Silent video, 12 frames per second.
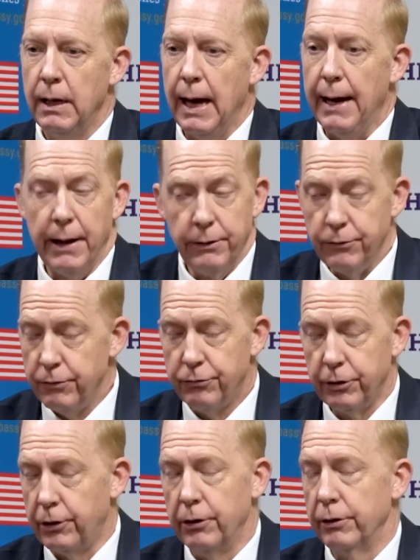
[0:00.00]
then
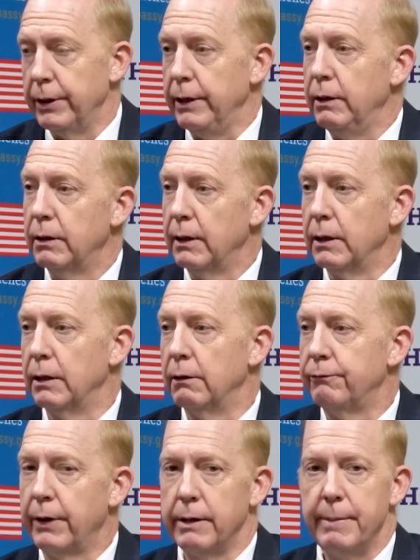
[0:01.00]
security,
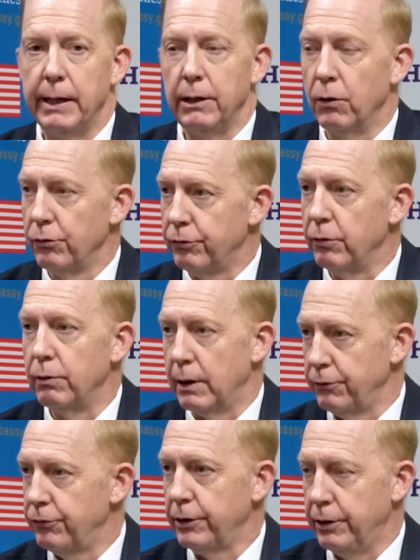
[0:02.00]
fundamentally also
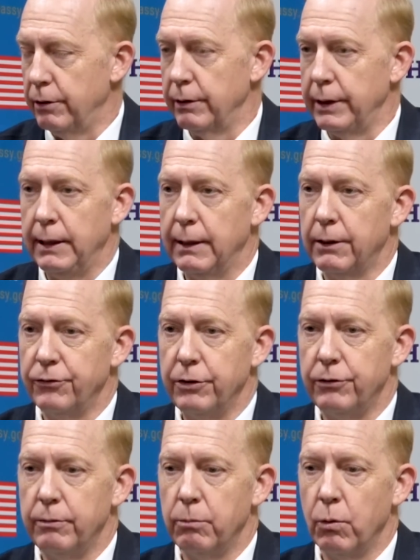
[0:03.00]
on security, because
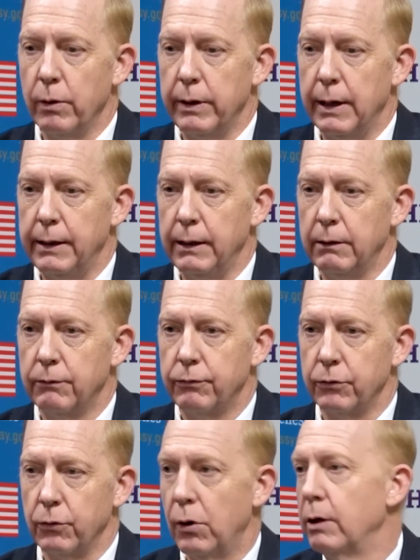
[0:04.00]
it's important, I think,
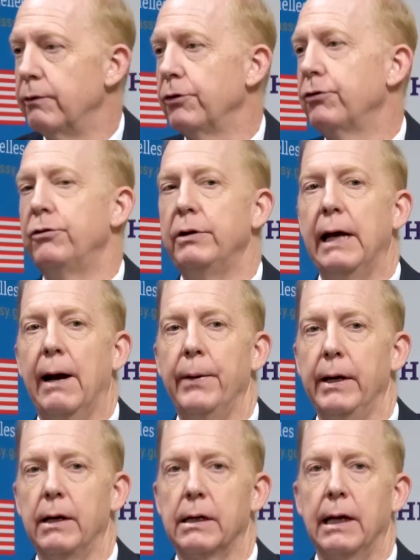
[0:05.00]
for all of us to see how
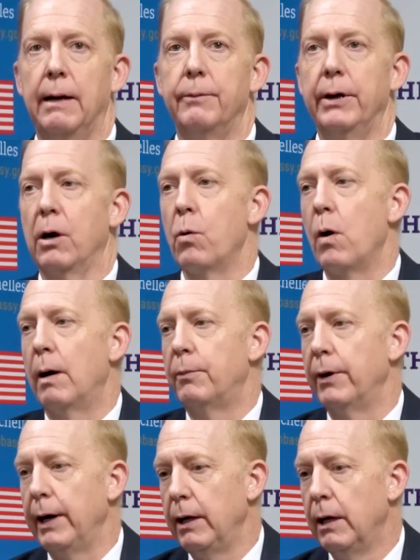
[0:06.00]
we can collaborate and
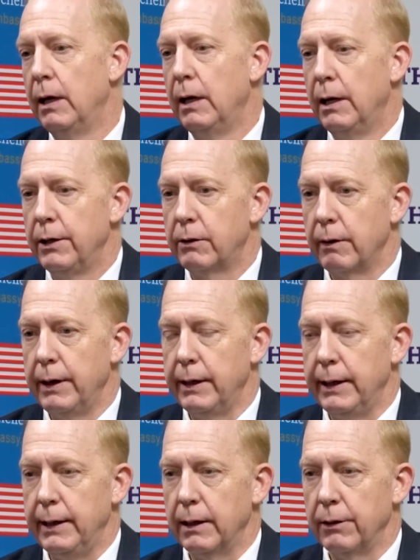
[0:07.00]
cooperate to
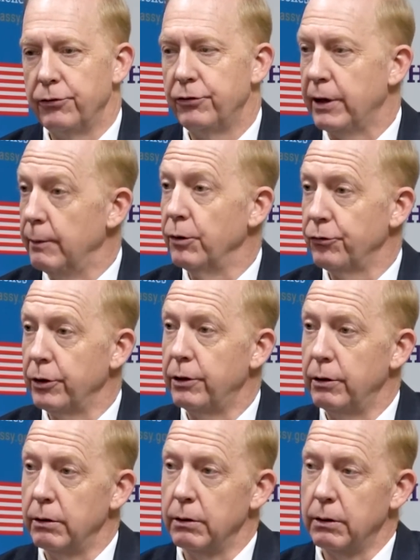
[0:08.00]
create a stable,
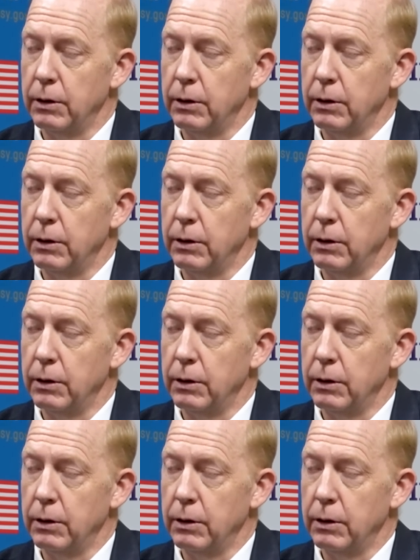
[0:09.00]
secure